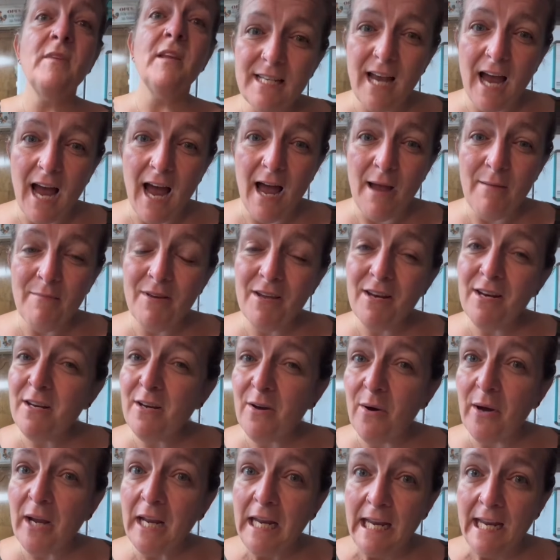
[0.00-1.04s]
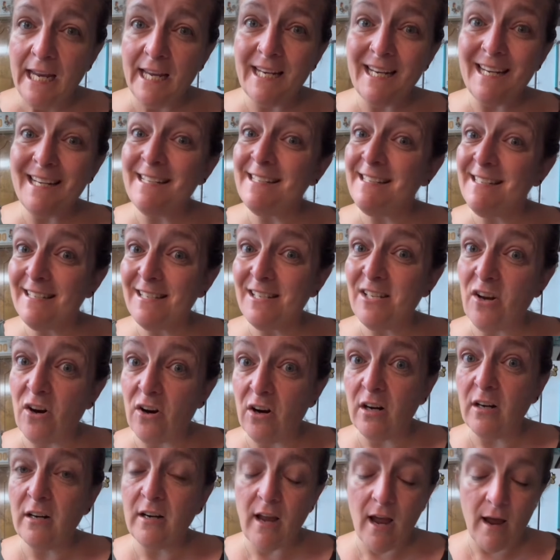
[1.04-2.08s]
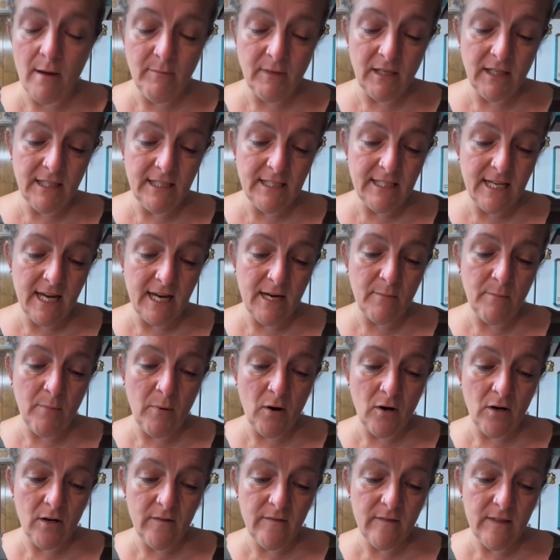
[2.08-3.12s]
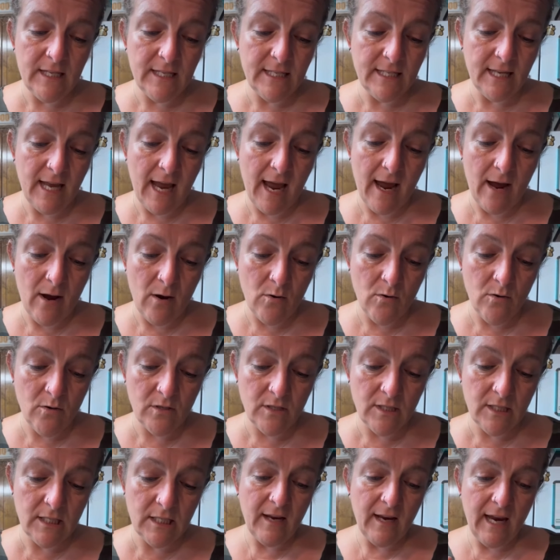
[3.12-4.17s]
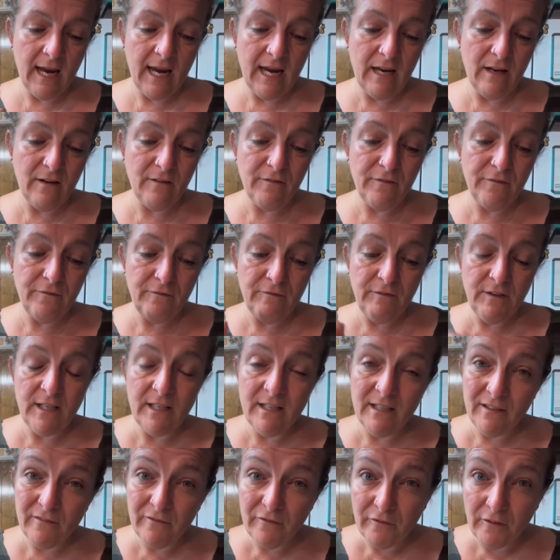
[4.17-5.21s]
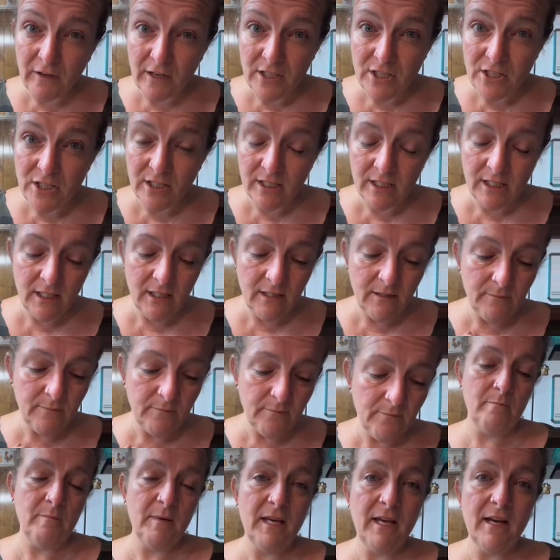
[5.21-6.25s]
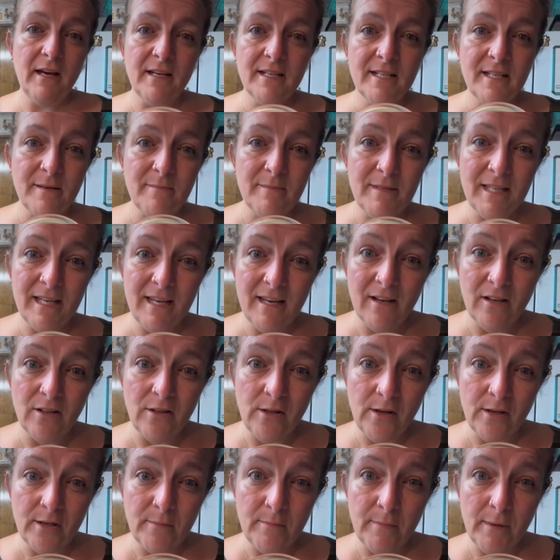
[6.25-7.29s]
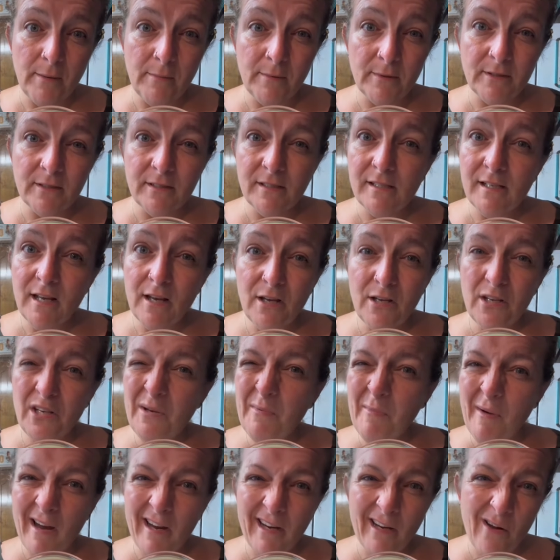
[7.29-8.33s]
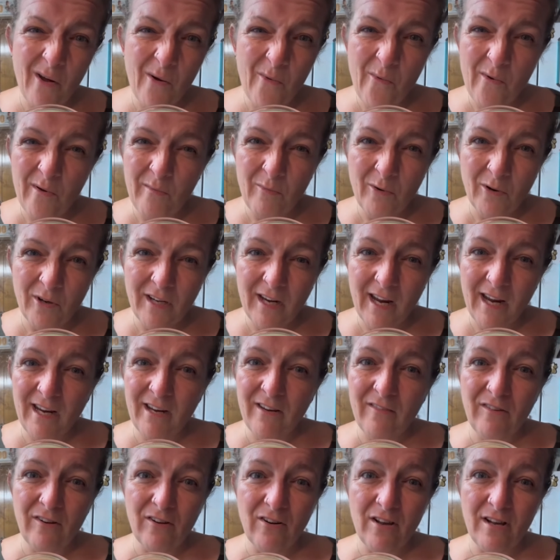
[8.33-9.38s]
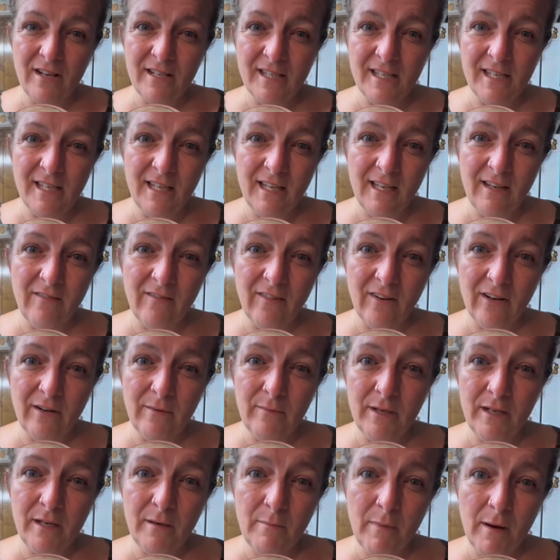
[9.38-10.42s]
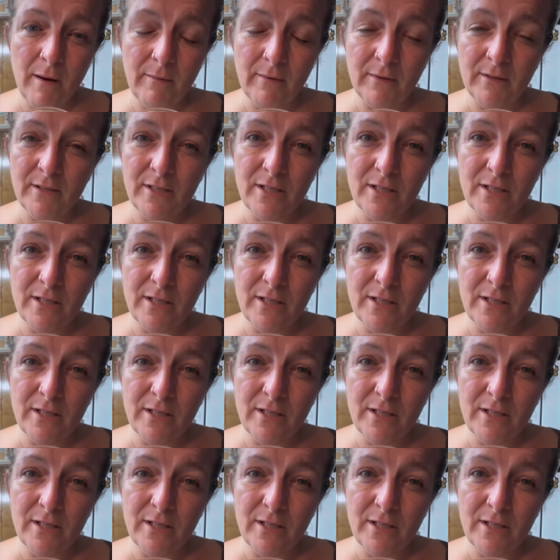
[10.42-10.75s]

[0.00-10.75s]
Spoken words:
I'm gonna go ahead and discard. I'm gonna take part of this out and feed it freshly because I'm seeing a lot of bubbles. You might go one more day if you're not seeing very many bubbles.